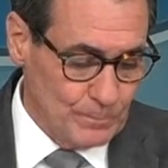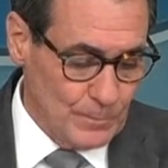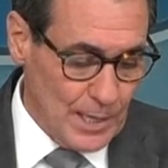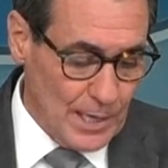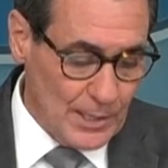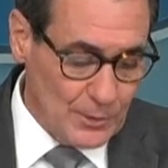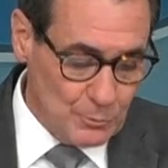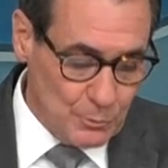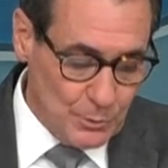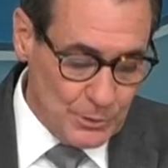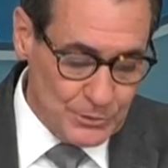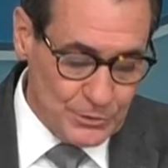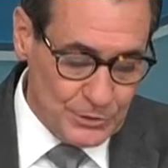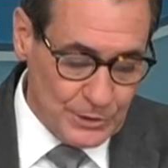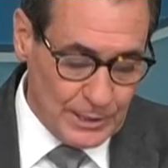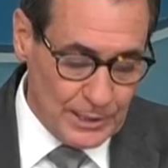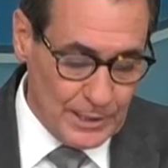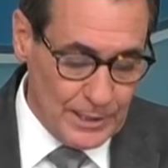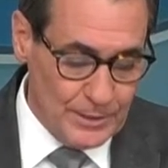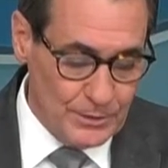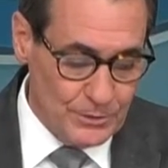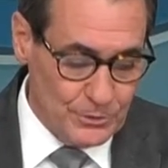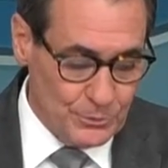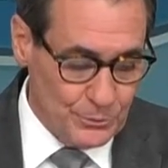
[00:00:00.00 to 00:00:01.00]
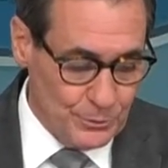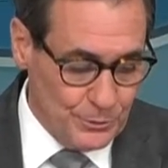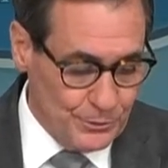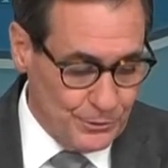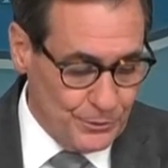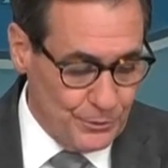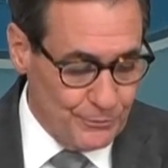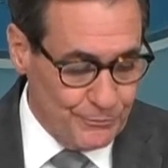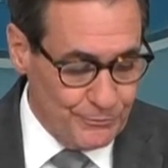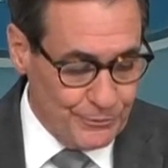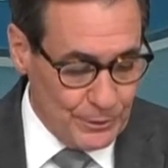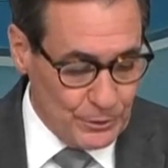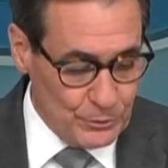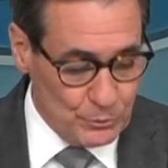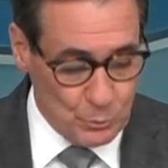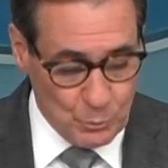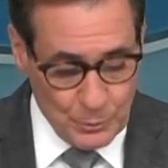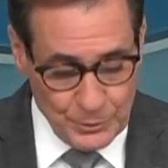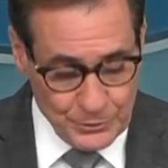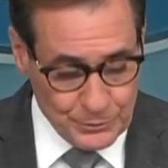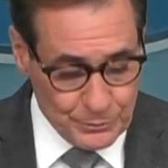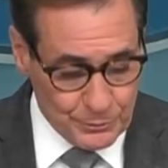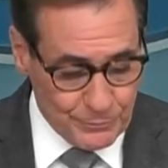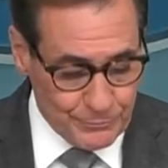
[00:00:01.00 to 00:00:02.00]
As was the case during their failed
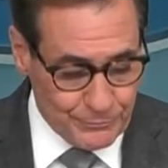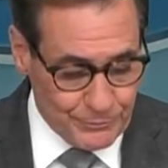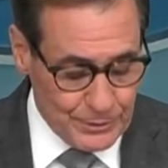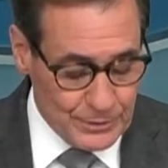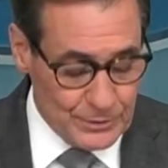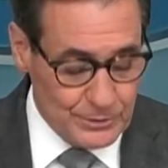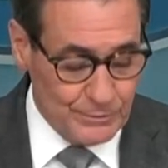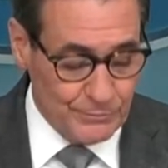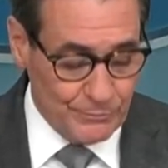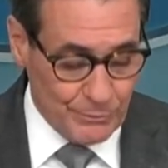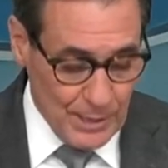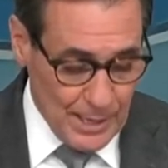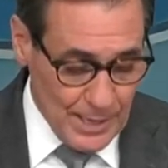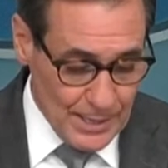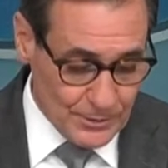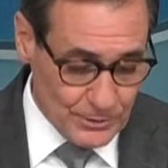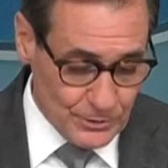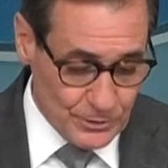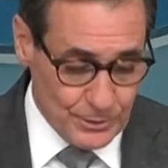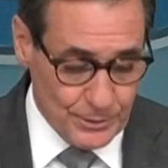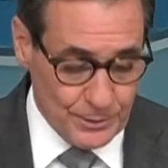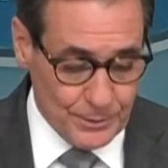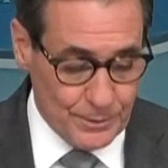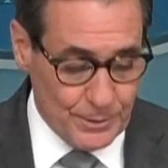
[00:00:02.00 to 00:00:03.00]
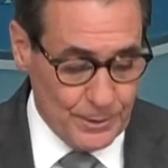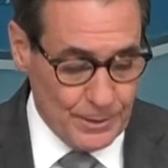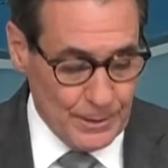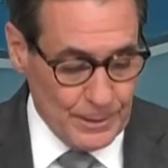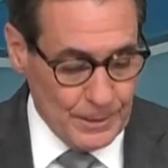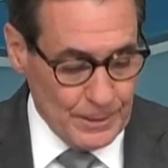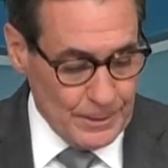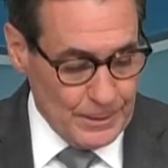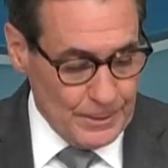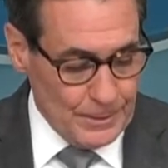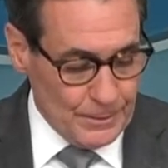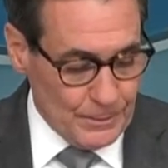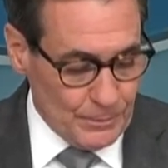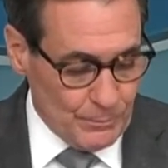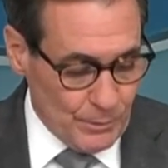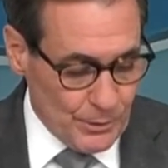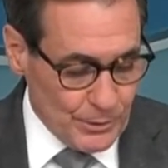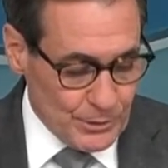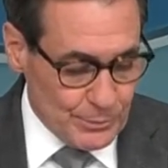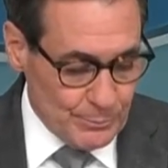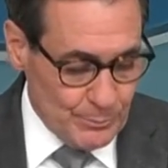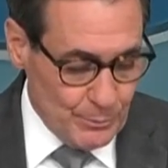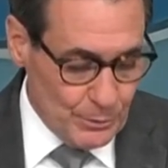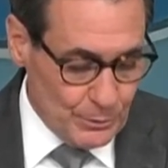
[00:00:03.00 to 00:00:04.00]
winter offensive last year, the
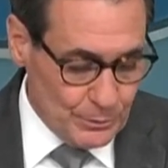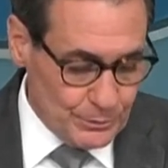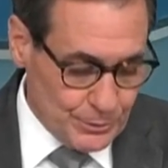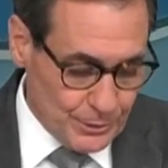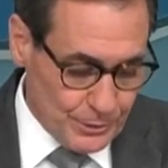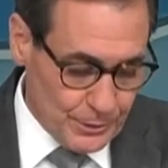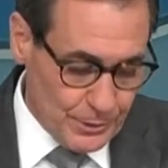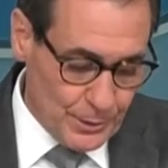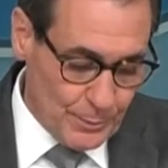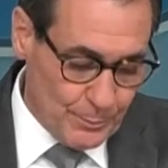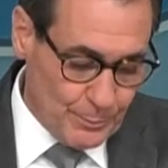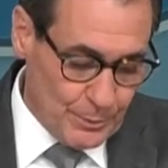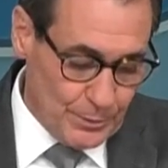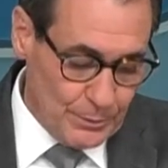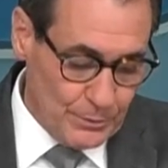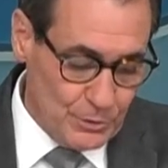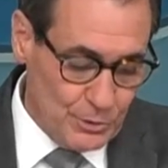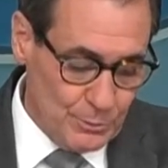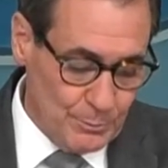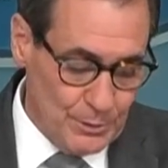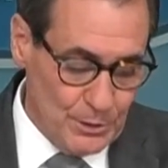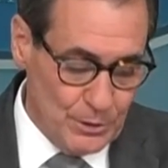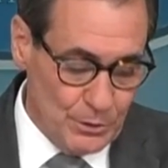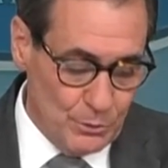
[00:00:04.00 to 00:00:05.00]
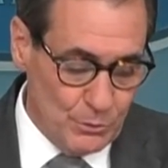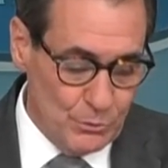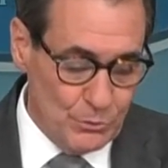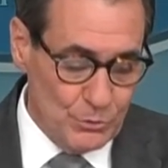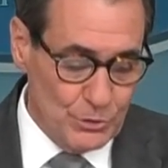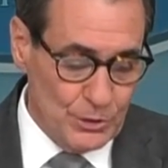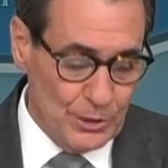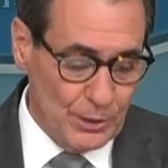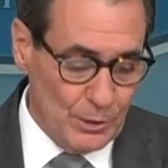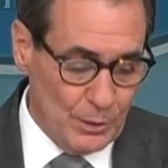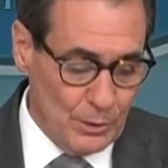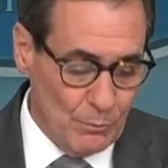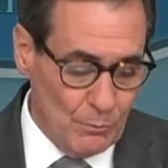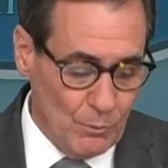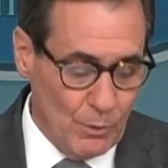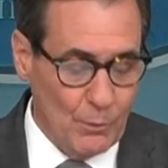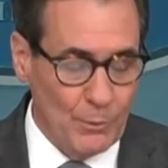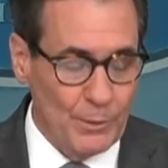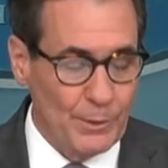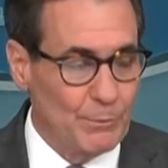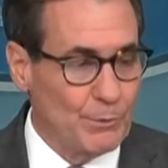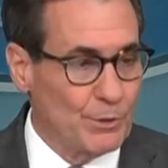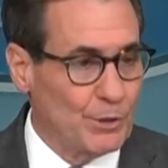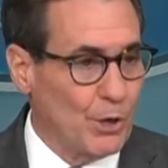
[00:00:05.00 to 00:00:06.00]
Russian military appears to be using what
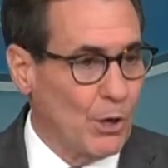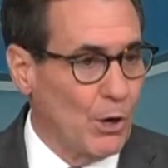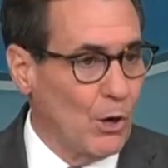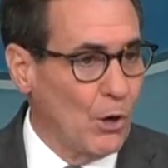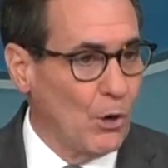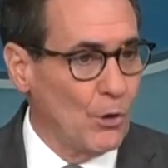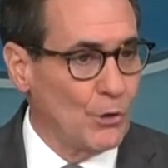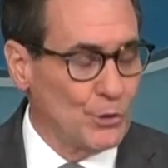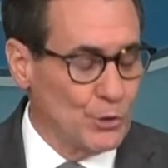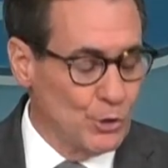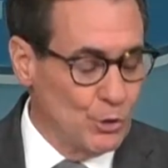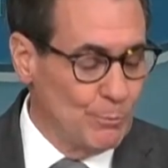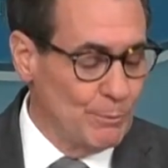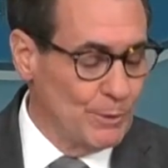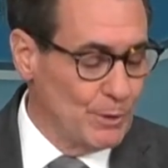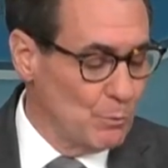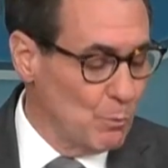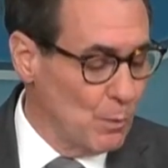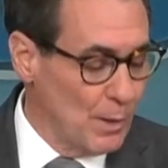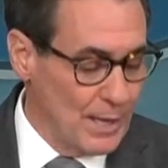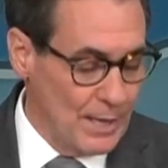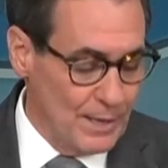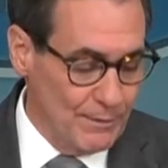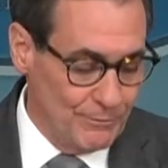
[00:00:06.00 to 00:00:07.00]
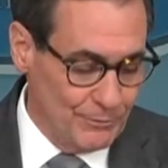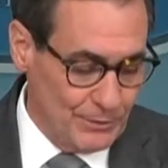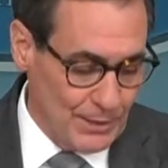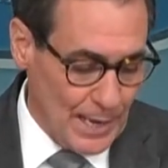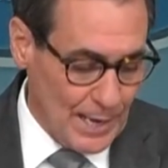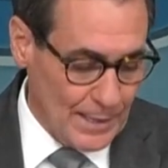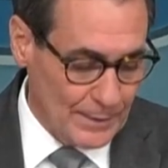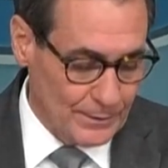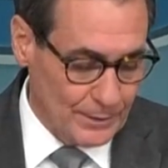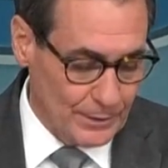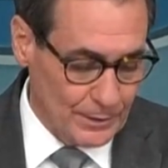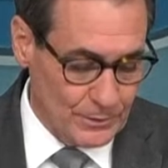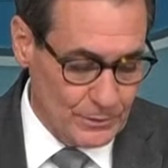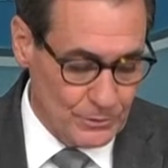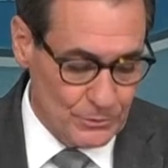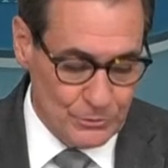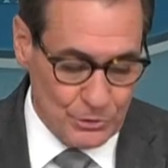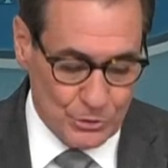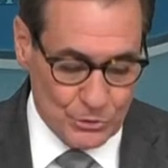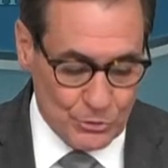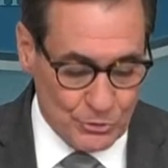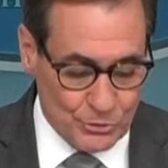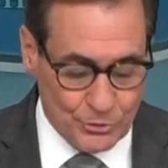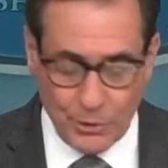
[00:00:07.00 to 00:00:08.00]
we would call human wave tactics,
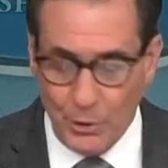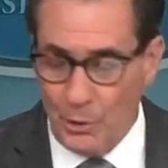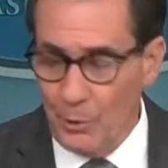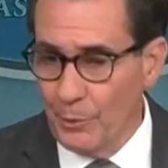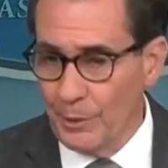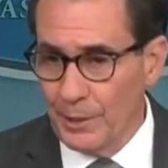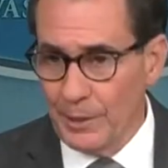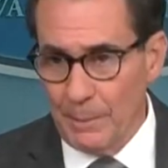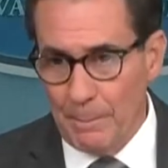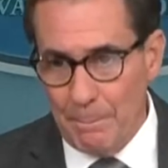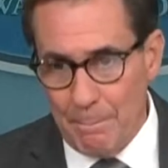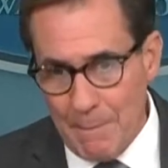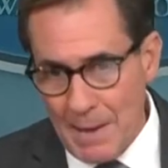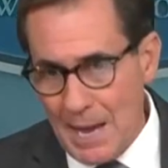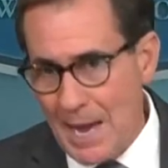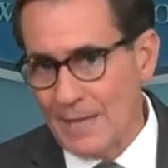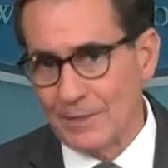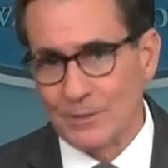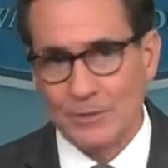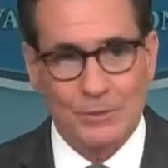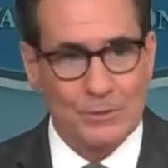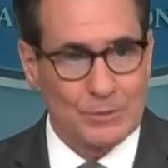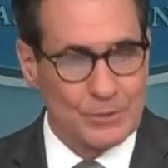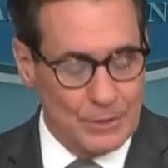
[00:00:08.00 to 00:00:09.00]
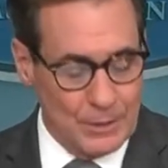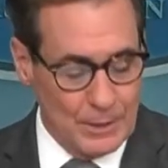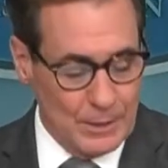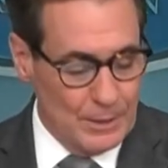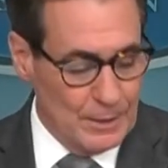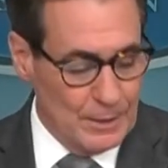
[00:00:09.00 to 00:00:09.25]
just throwing masses